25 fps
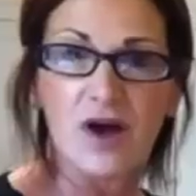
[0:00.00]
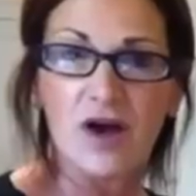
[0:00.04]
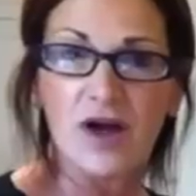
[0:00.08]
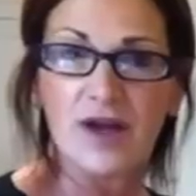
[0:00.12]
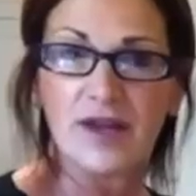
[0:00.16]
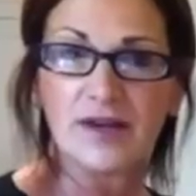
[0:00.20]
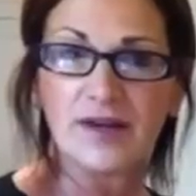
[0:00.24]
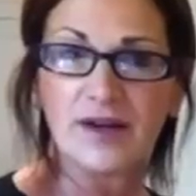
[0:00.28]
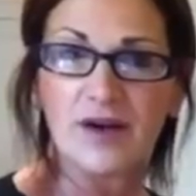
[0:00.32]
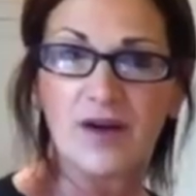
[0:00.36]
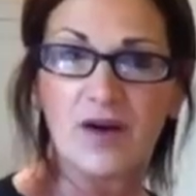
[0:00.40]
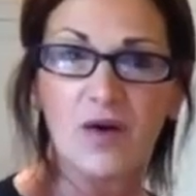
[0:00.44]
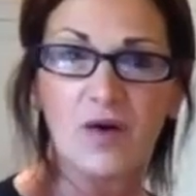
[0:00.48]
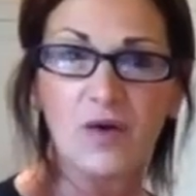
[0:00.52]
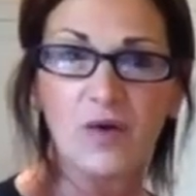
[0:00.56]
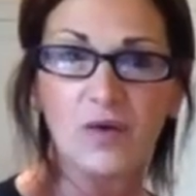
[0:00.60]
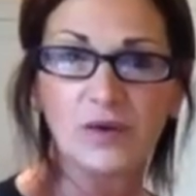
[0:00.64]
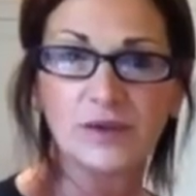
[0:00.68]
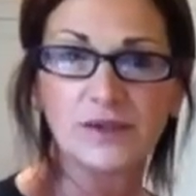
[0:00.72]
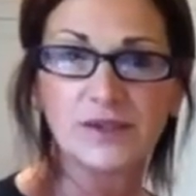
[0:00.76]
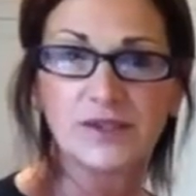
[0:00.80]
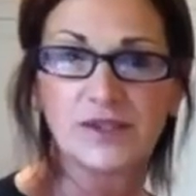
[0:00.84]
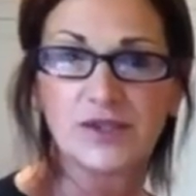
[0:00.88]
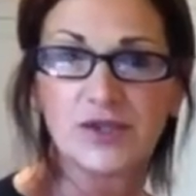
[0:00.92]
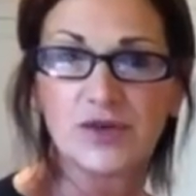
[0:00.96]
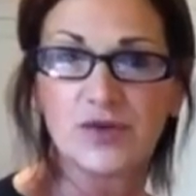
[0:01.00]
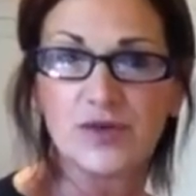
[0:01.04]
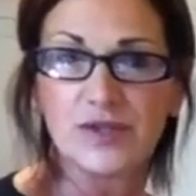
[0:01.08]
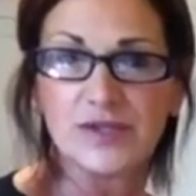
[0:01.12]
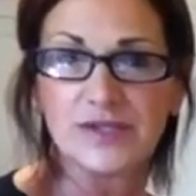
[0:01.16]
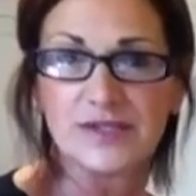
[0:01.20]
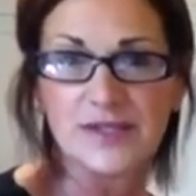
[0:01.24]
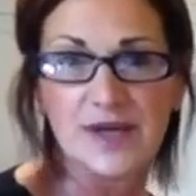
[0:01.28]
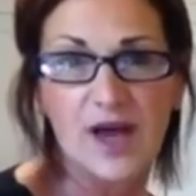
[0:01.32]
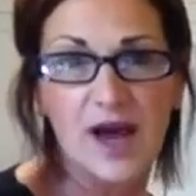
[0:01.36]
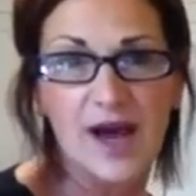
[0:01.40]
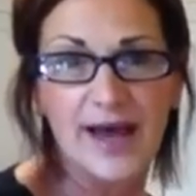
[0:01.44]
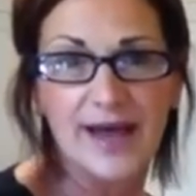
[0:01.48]
on hold to the
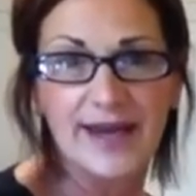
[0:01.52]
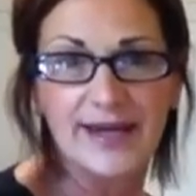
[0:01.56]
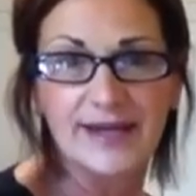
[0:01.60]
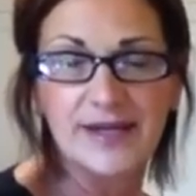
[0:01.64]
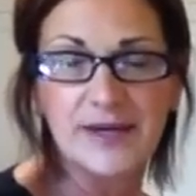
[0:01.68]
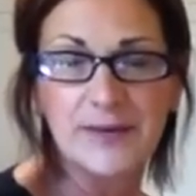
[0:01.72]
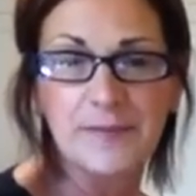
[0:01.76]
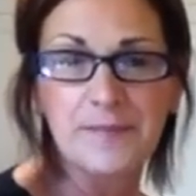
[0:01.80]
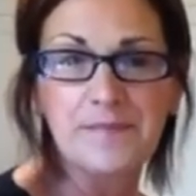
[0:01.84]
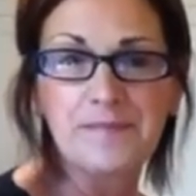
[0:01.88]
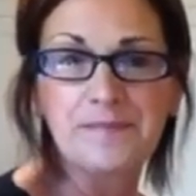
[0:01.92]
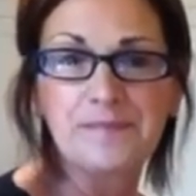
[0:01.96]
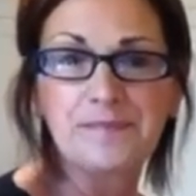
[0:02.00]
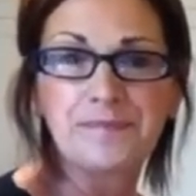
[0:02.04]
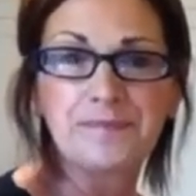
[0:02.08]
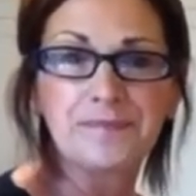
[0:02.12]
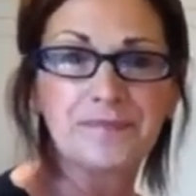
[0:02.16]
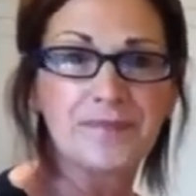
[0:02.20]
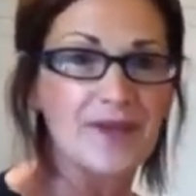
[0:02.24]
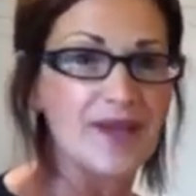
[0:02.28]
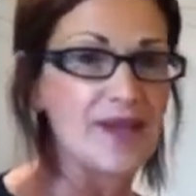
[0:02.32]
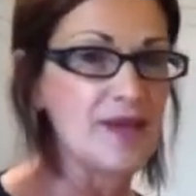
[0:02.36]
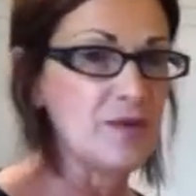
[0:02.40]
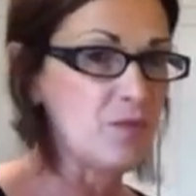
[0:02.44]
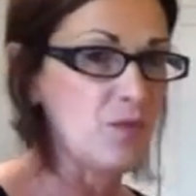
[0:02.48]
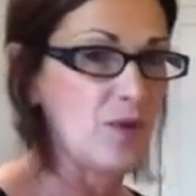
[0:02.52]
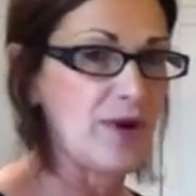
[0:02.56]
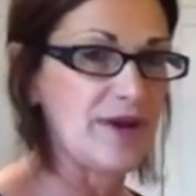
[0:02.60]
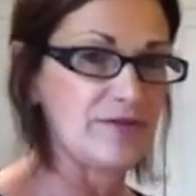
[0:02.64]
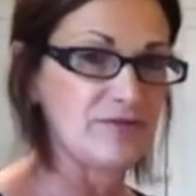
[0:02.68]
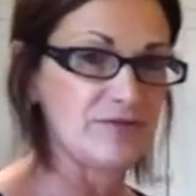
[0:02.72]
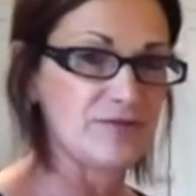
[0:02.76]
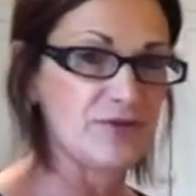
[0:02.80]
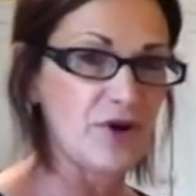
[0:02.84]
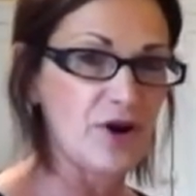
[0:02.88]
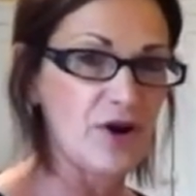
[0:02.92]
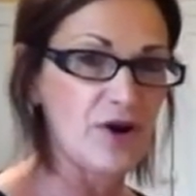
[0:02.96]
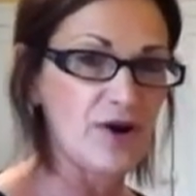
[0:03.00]
side and
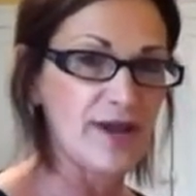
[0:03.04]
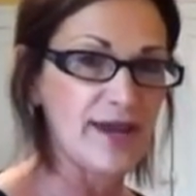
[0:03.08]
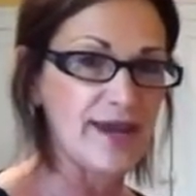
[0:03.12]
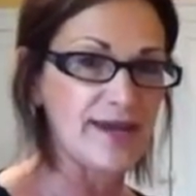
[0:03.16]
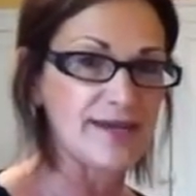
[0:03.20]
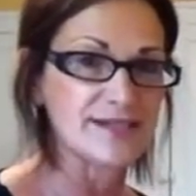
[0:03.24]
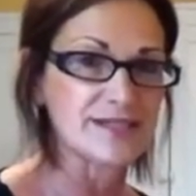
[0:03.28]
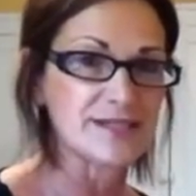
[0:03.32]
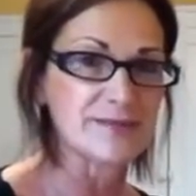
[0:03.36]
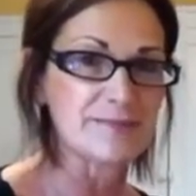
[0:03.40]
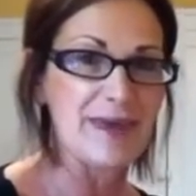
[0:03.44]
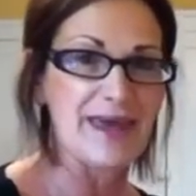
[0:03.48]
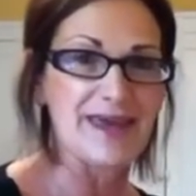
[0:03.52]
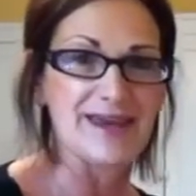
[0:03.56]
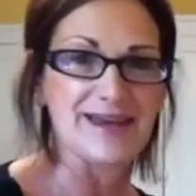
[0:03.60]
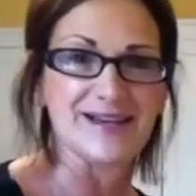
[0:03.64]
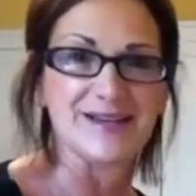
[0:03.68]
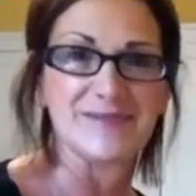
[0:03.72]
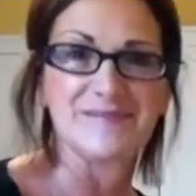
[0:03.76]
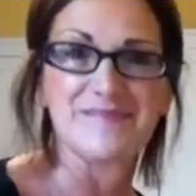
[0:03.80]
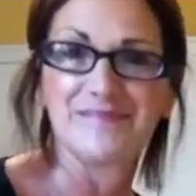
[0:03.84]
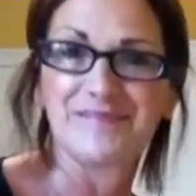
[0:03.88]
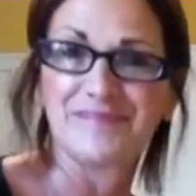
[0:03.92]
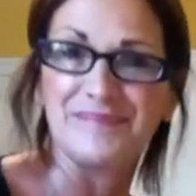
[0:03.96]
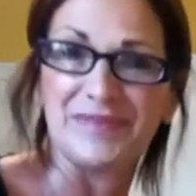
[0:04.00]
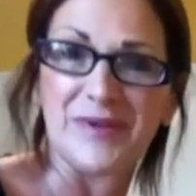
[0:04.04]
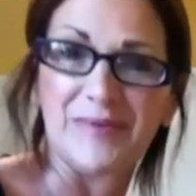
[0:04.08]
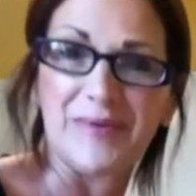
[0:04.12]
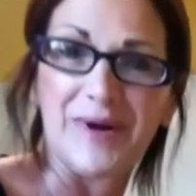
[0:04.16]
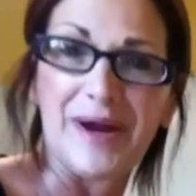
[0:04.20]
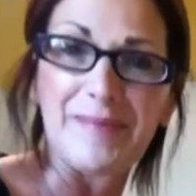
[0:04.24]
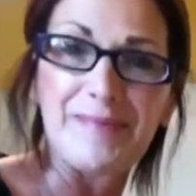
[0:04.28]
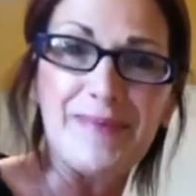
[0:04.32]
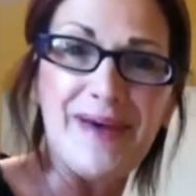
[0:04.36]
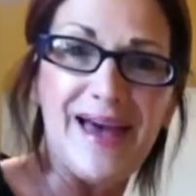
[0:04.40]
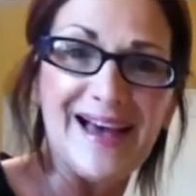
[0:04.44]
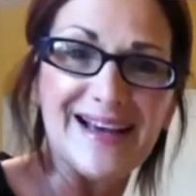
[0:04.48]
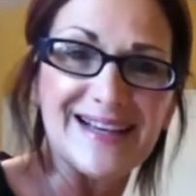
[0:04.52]
wait for our cake to bake. Be
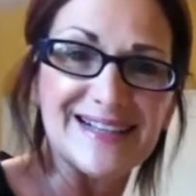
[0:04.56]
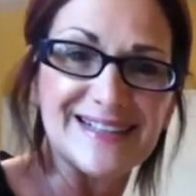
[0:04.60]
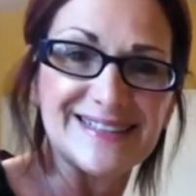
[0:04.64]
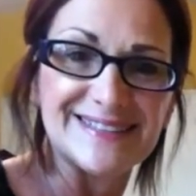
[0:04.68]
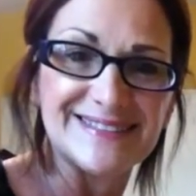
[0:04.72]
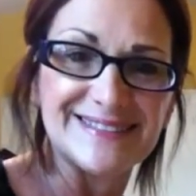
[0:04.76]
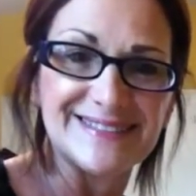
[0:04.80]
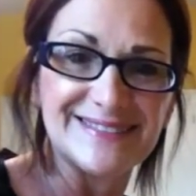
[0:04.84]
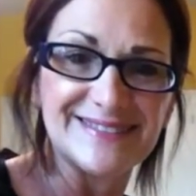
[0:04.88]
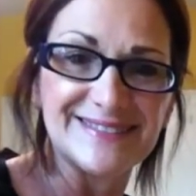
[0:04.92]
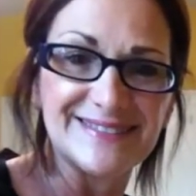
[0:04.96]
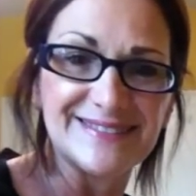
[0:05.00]
right back.